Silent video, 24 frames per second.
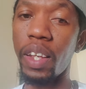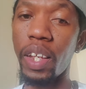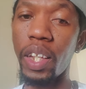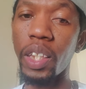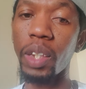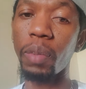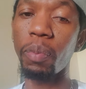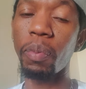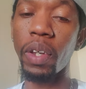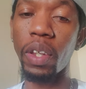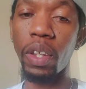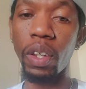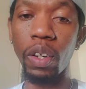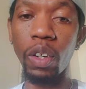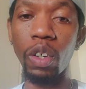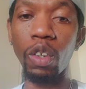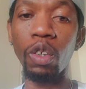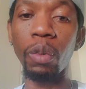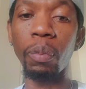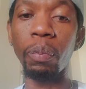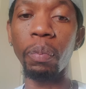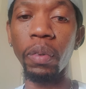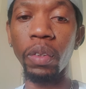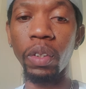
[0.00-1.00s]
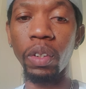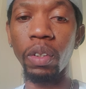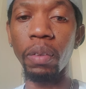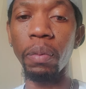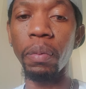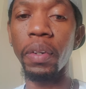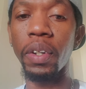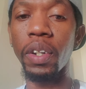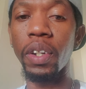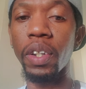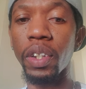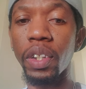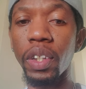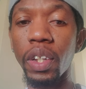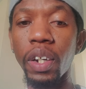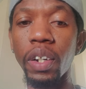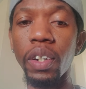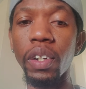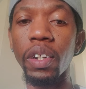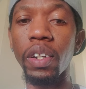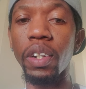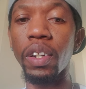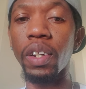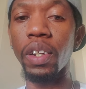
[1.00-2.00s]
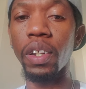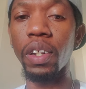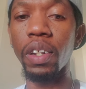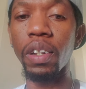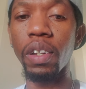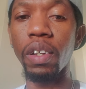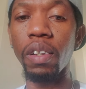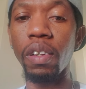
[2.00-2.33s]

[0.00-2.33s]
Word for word: expect your output to be distorted.